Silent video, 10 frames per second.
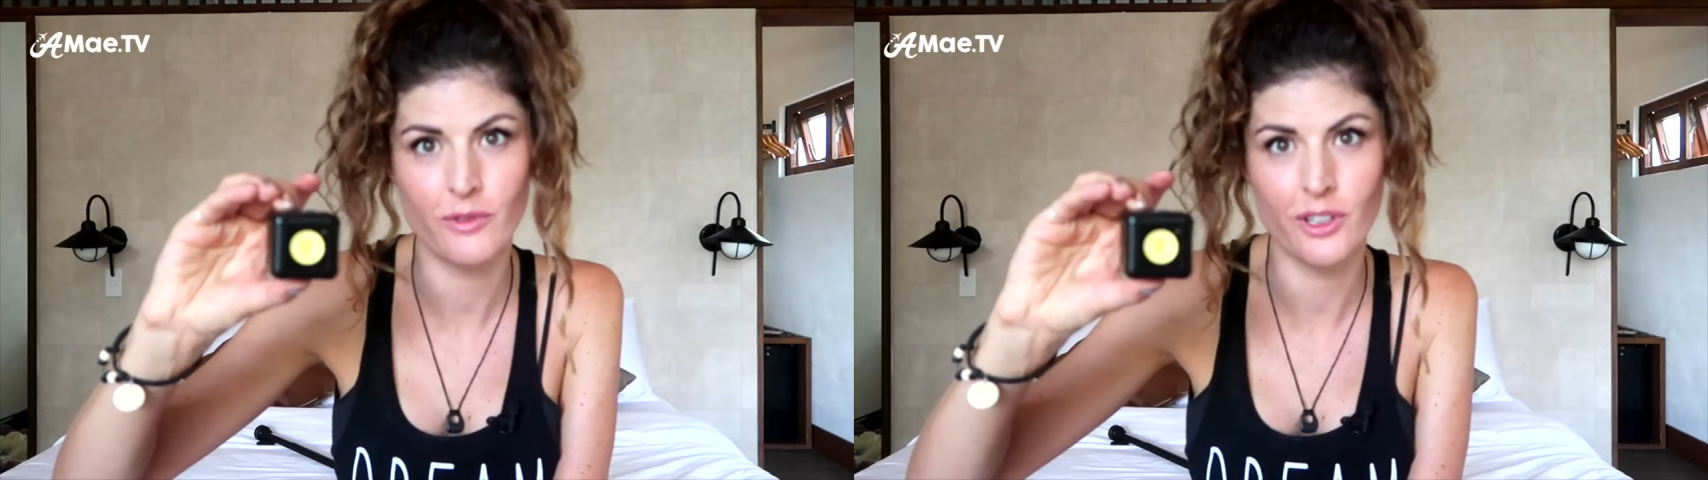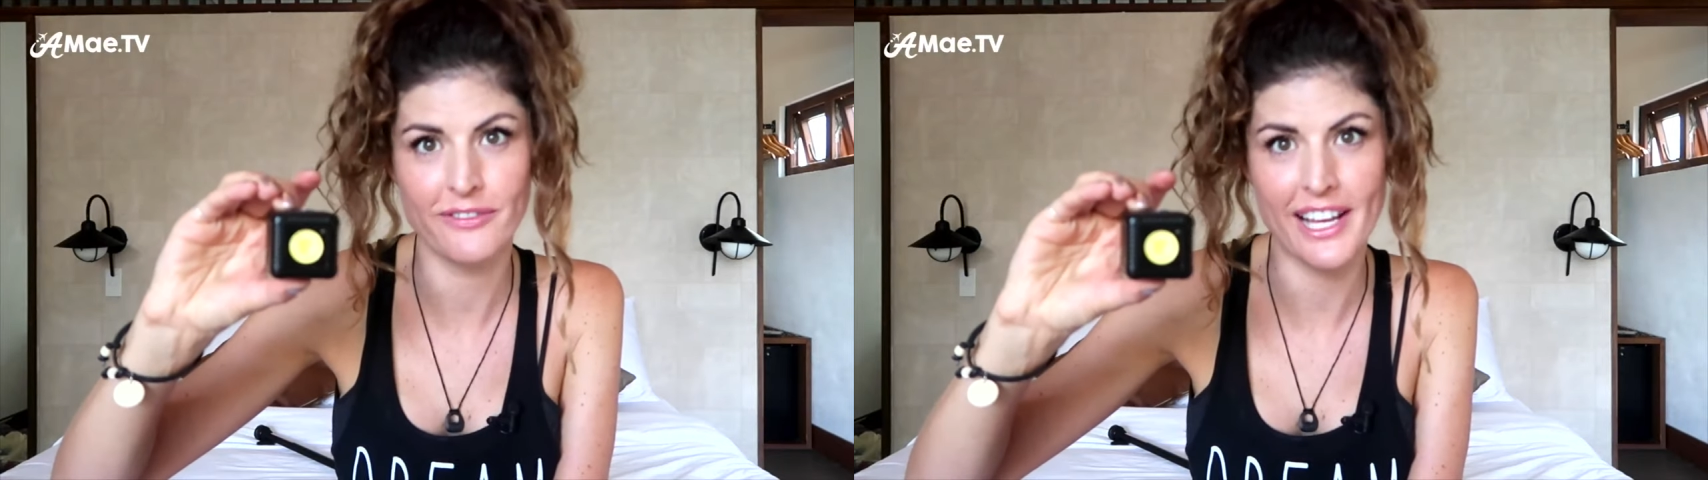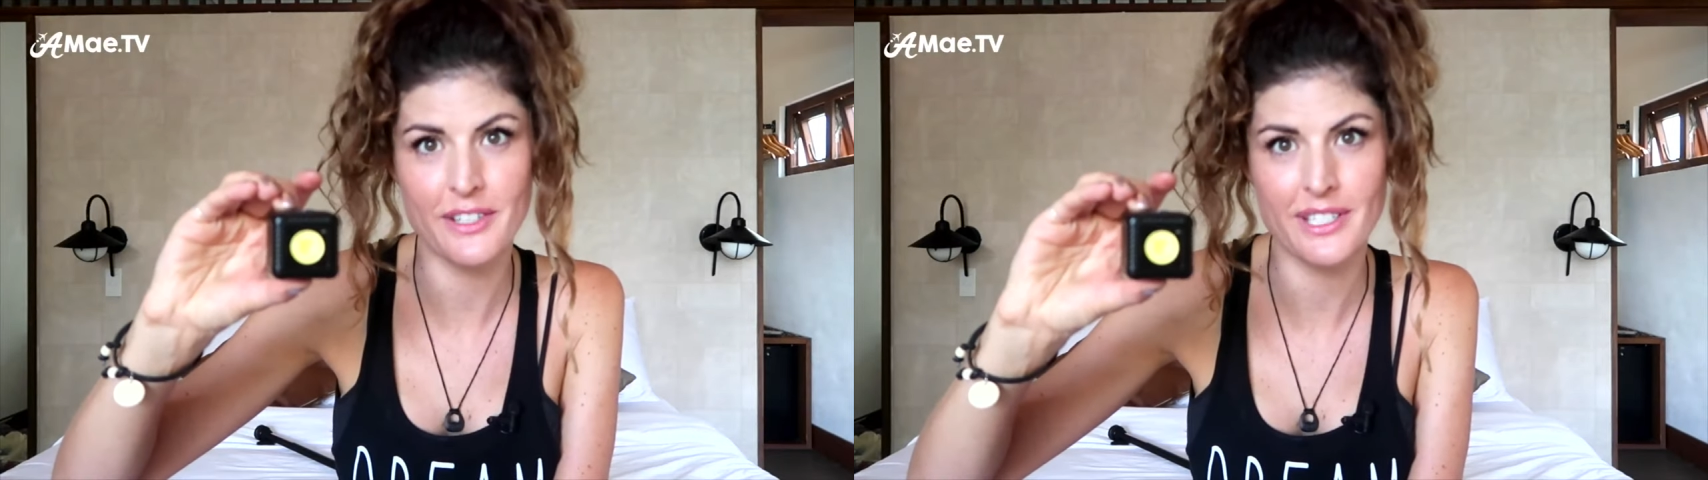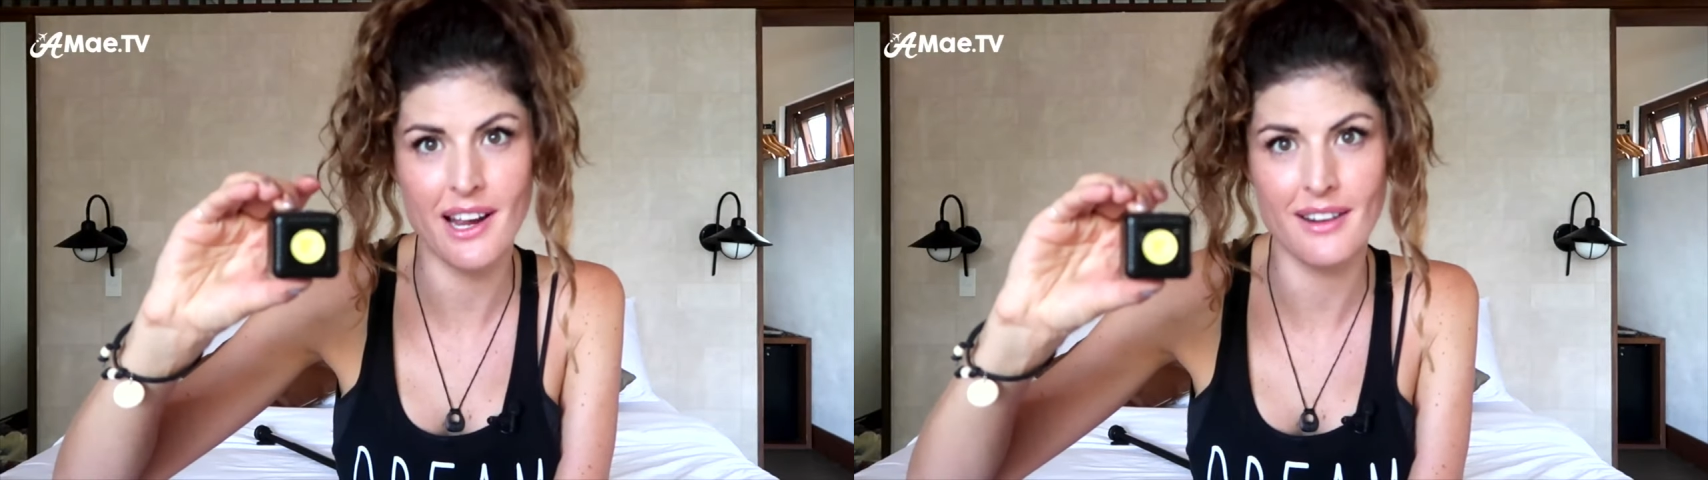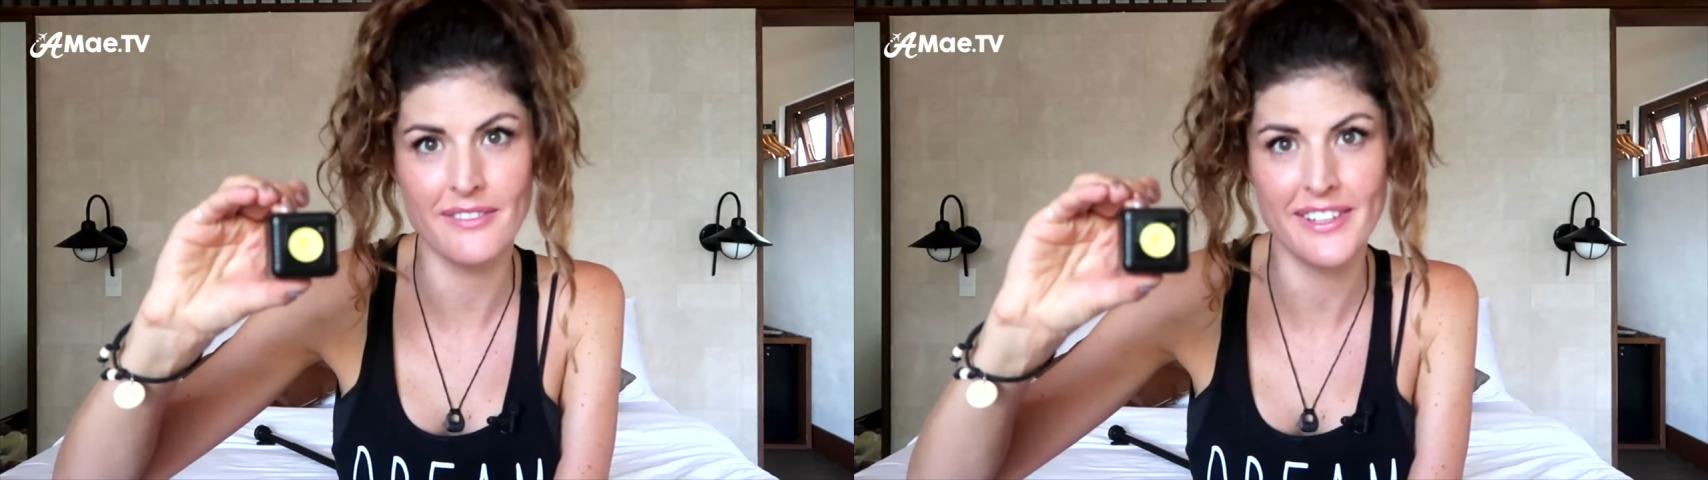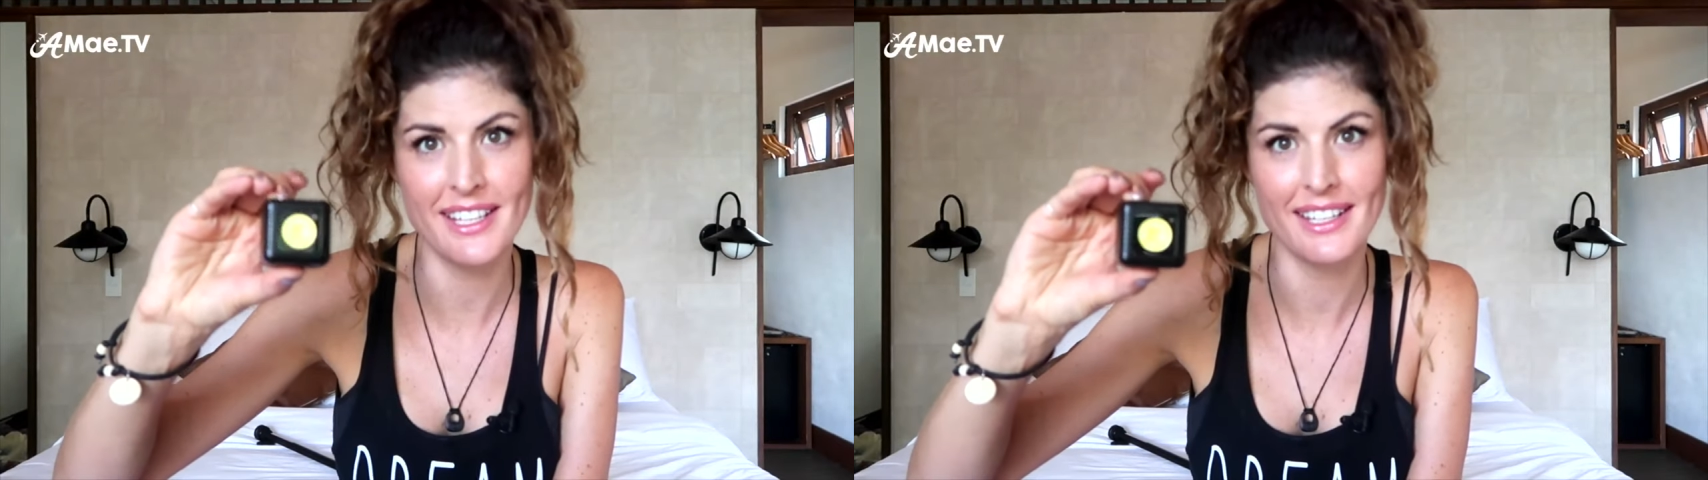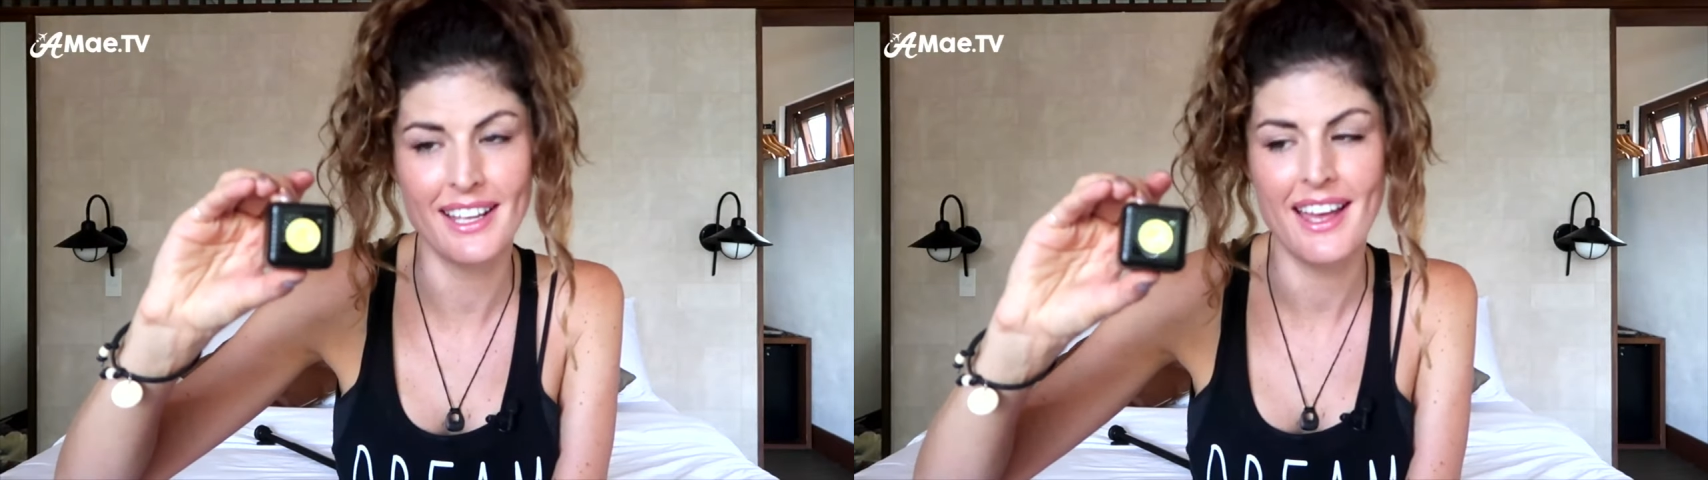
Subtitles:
for flash photography,